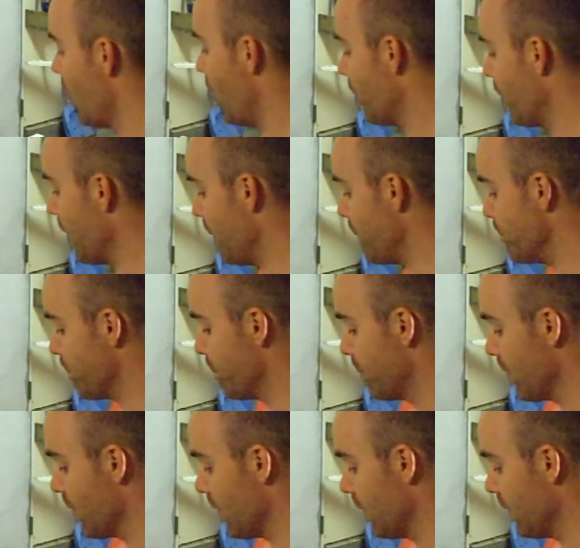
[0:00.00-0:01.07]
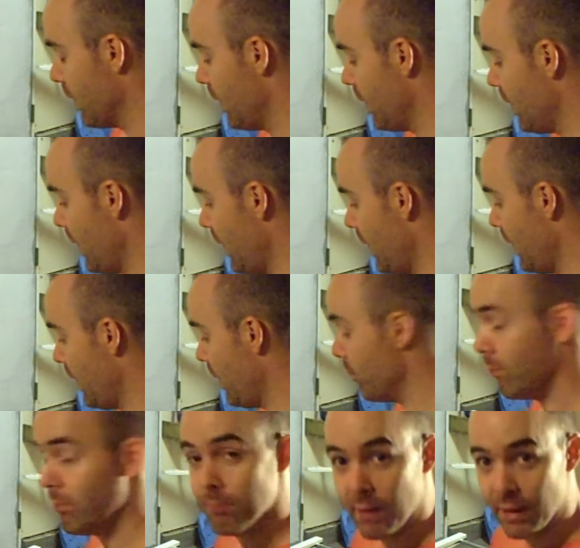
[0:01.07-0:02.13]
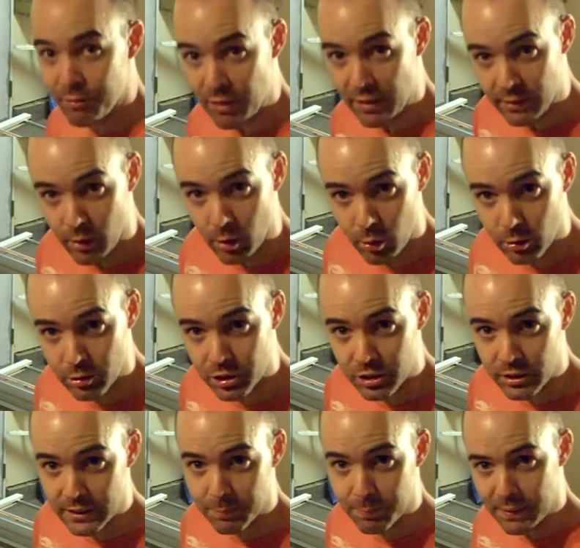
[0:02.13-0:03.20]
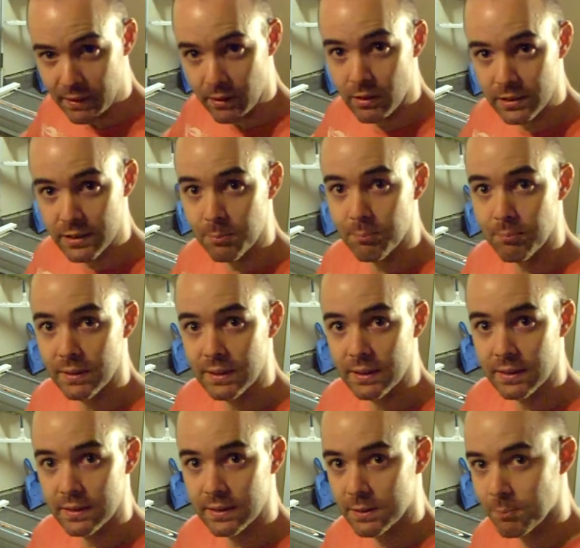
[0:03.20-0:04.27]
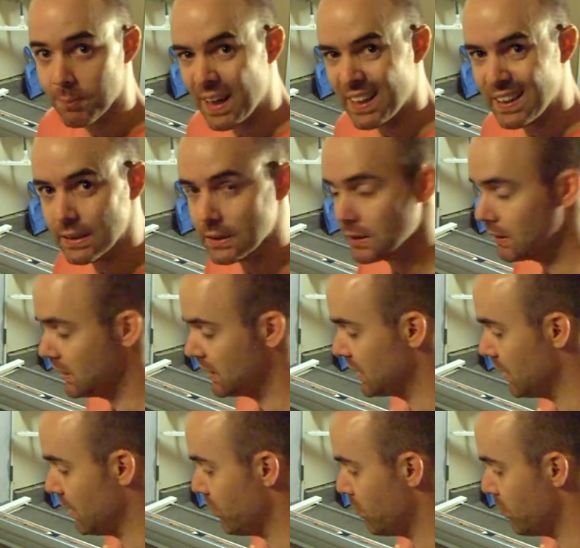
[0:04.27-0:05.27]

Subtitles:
Okay. Matter of fact, there are no streaks, but there are some haze and stuff,